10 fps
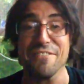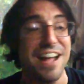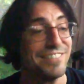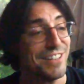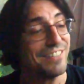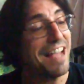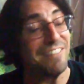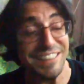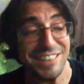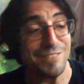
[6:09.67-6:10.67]
5s though with that
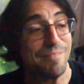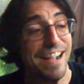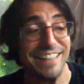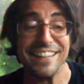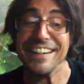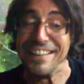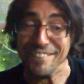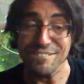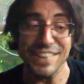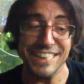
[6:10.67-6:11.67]
one because it's minor.
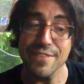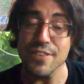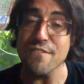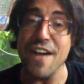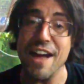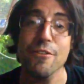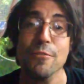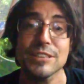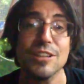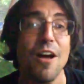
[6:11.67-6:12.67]
But the 5 will
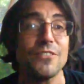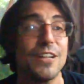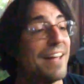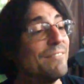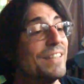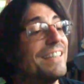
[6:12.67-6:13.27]
resolve to that.